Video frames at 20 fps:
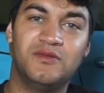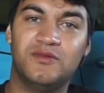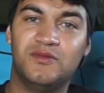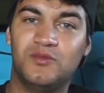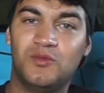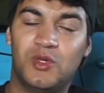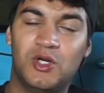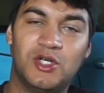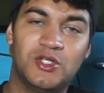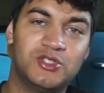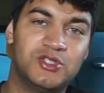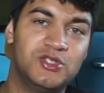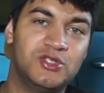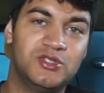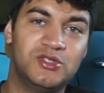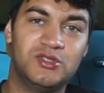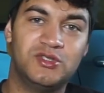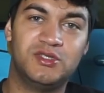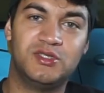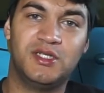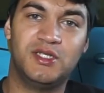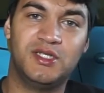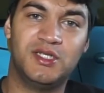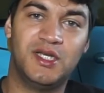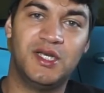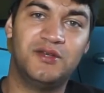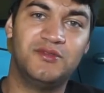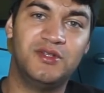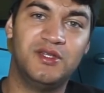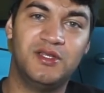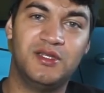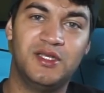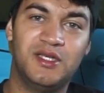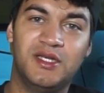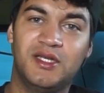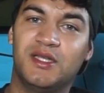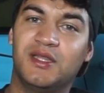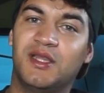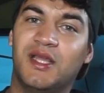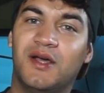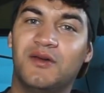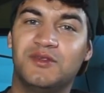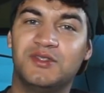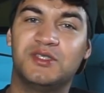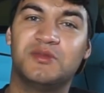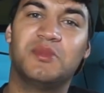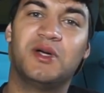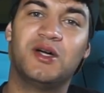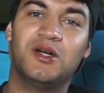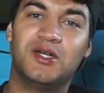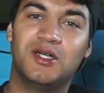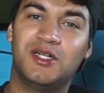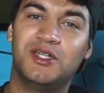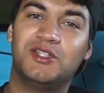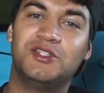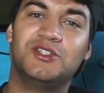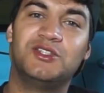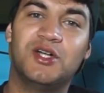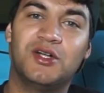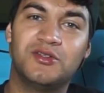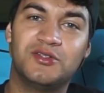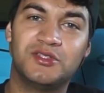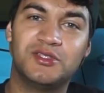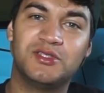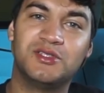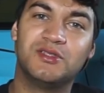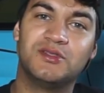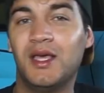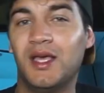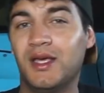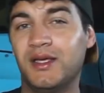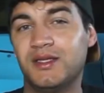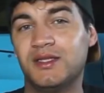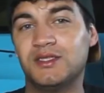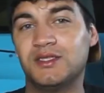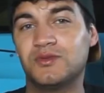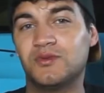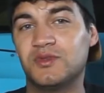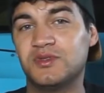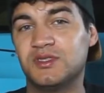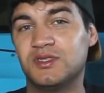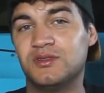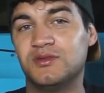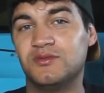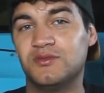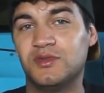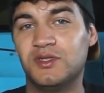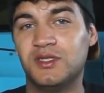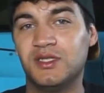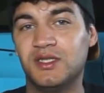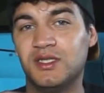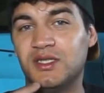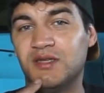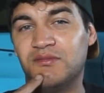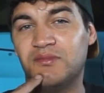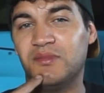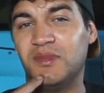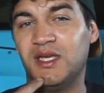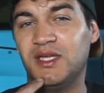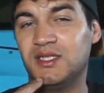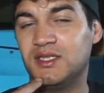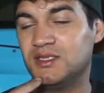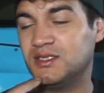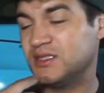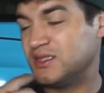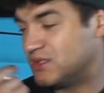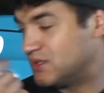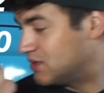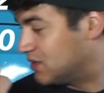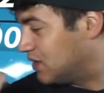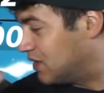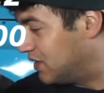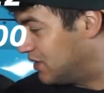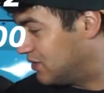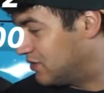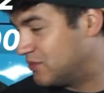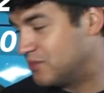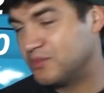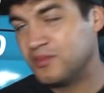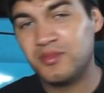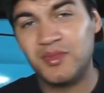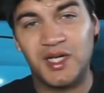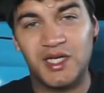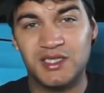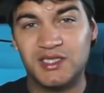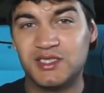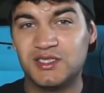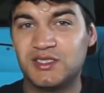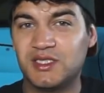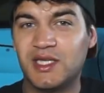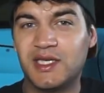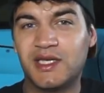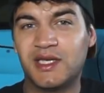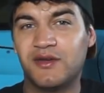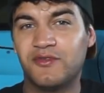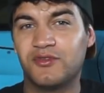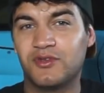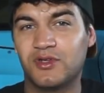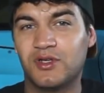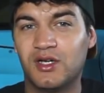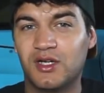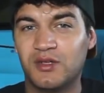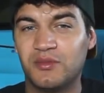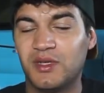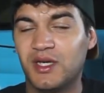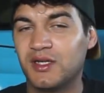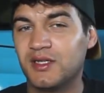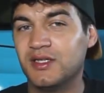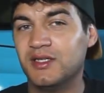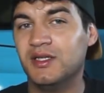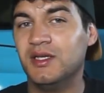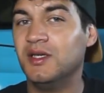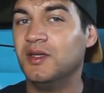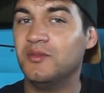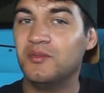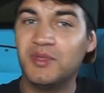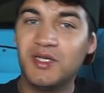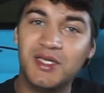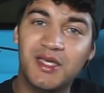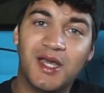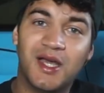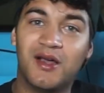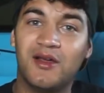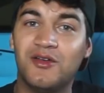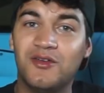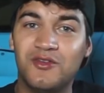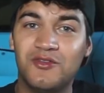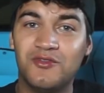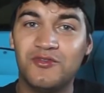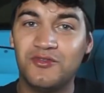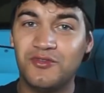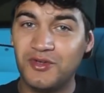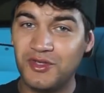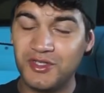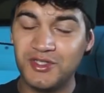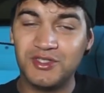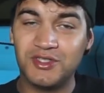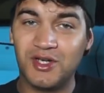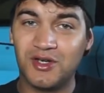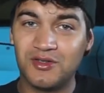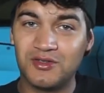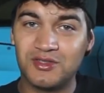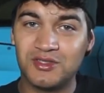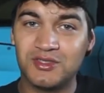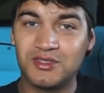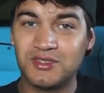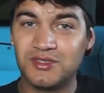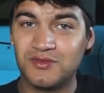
washers and everything, that was about $100. And this wasn't really a maintenance item, I just think I forgot about it. But yeah, $40